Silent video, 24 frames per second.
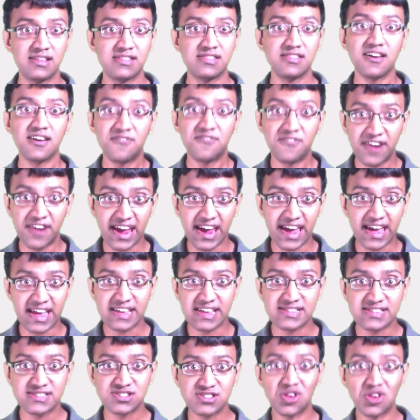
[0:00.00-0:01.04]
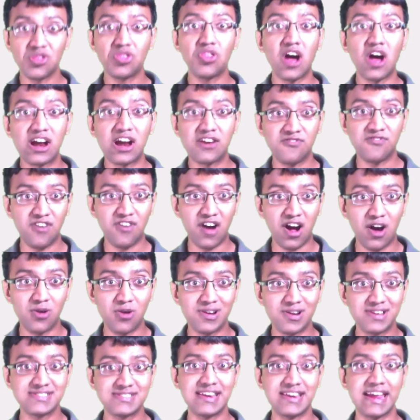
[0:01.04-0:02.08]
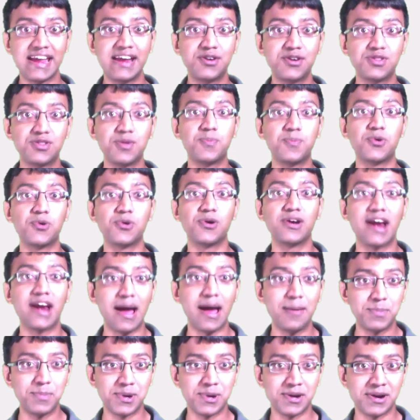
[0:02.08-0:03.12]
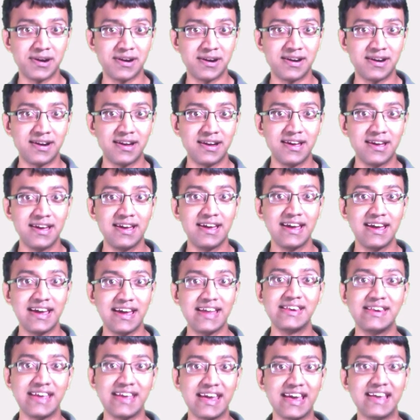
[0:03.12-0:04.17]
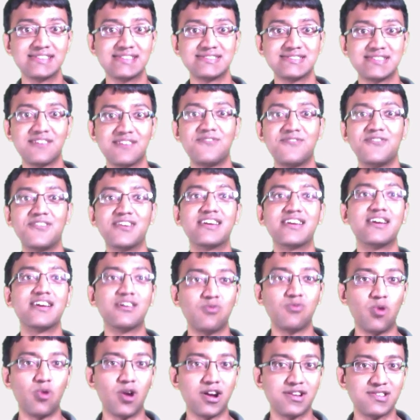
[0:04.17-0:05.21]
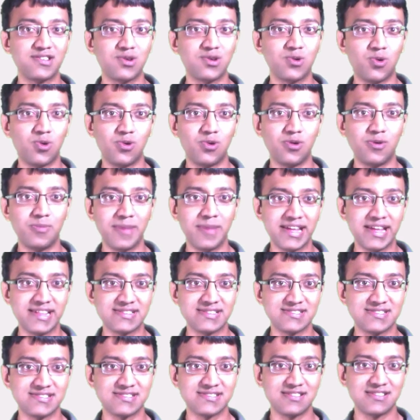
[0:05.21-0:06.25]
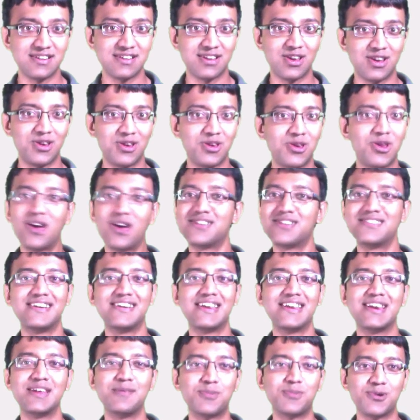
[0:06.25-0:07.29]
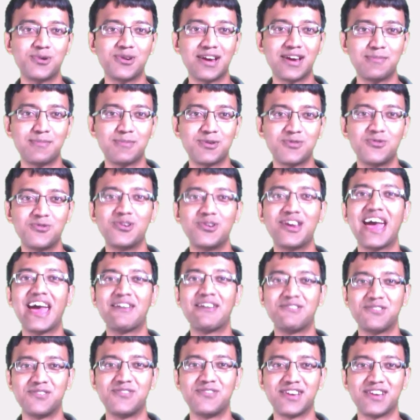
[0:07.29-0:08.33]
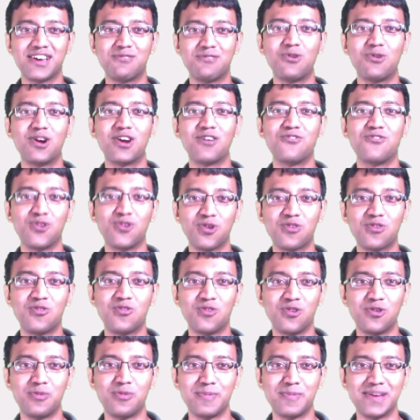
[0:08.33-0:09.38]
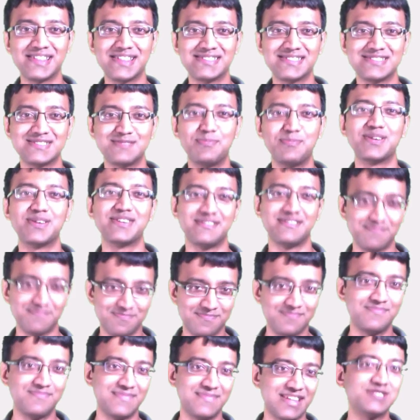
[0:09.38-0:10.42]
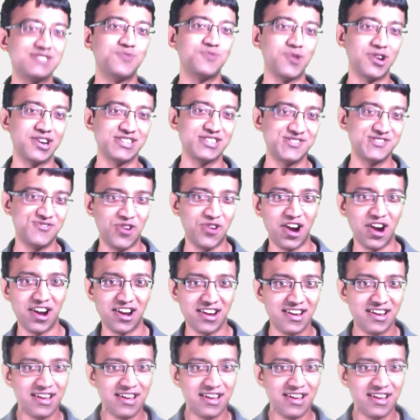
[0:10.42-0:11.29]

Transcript: The phrase not found is an aid to the programmer in case they forget what the code means. Not that any programmer would ever forget what a 404 means, but that's what it's for.